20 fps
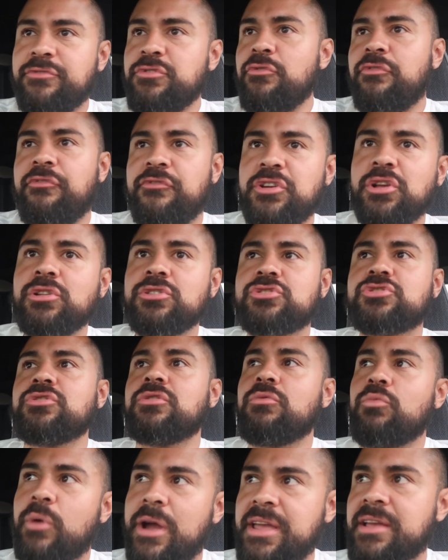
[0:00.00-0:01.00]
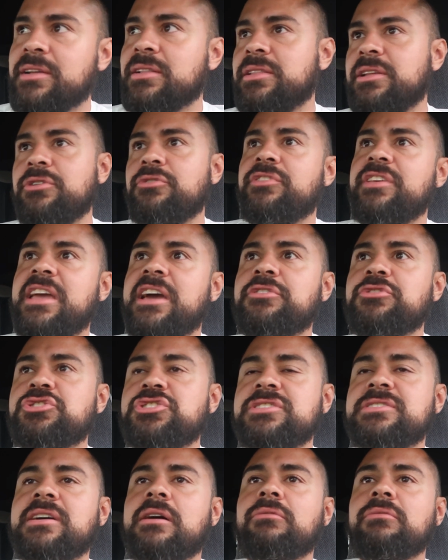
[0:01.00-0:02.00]
If you feel a certain way, clear the
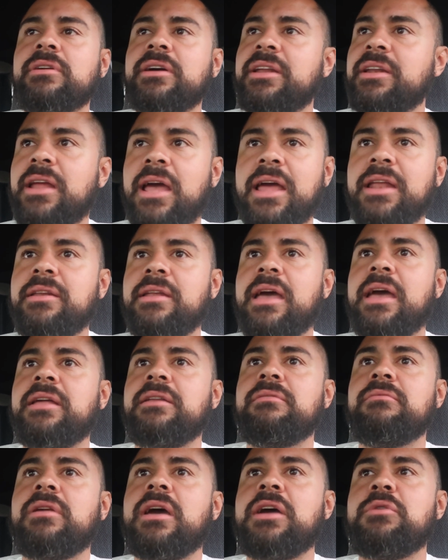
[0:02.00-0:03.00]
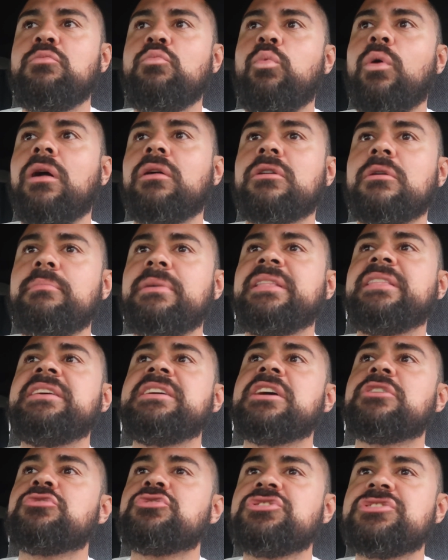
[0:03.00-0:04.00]
energies out and welcome in
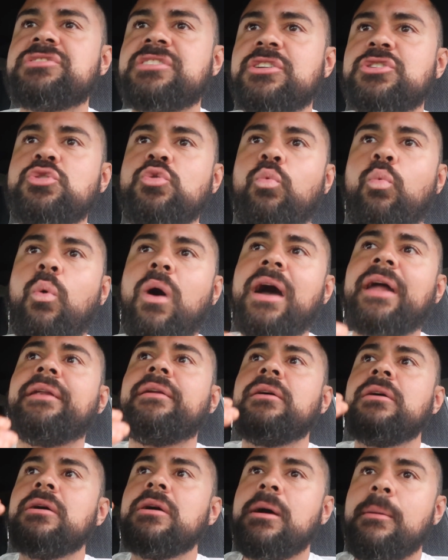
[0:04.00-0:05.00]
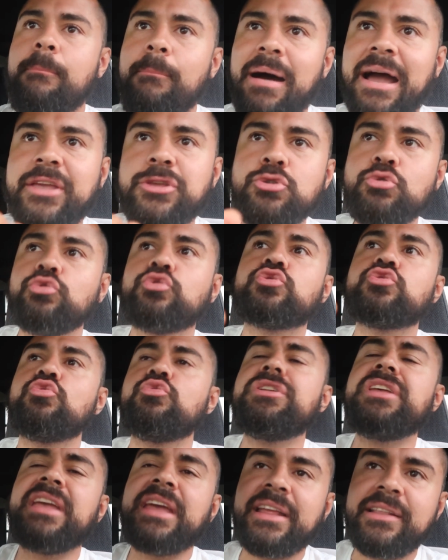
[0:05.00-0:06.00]
the energies that you want by you
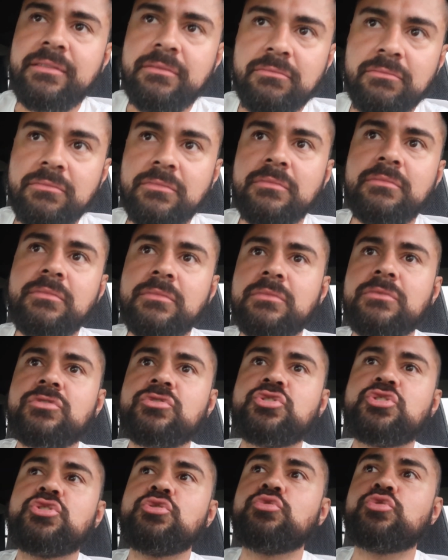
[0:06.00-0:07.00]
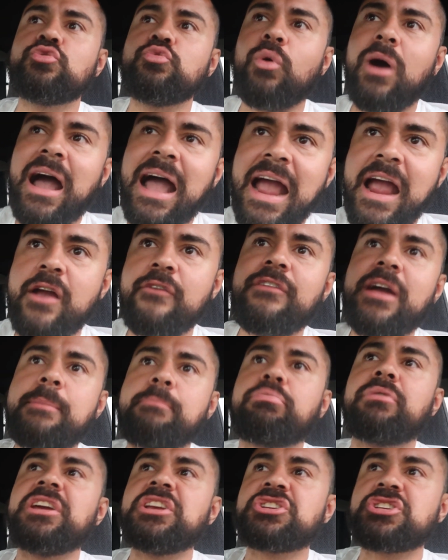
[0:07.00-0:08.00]
tuning in to a higher
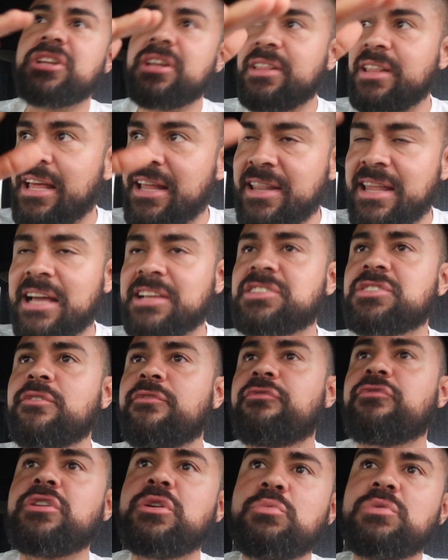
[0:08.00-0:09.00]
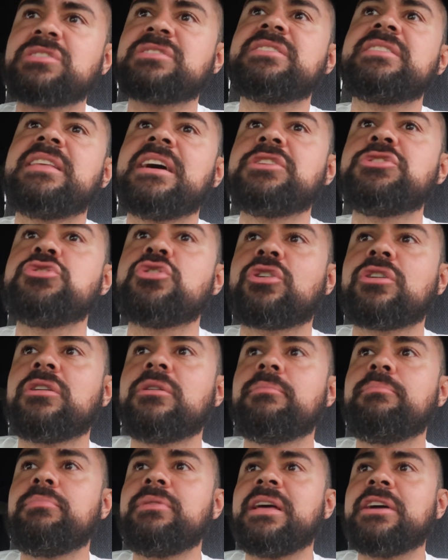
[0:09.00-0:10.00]
vibration, and then that's the frequency that
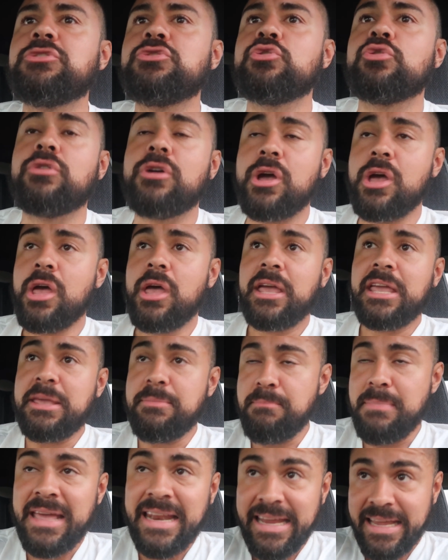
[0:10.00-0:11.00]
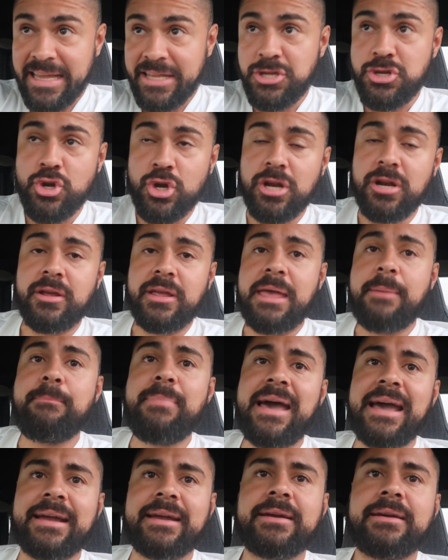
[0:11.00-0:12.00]
you're emitting and you're gonna get
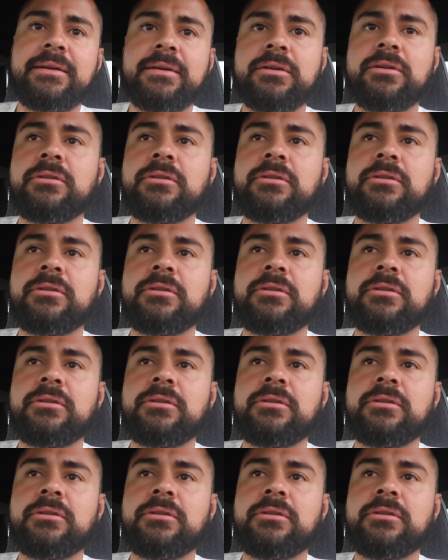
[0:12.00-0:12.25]
back.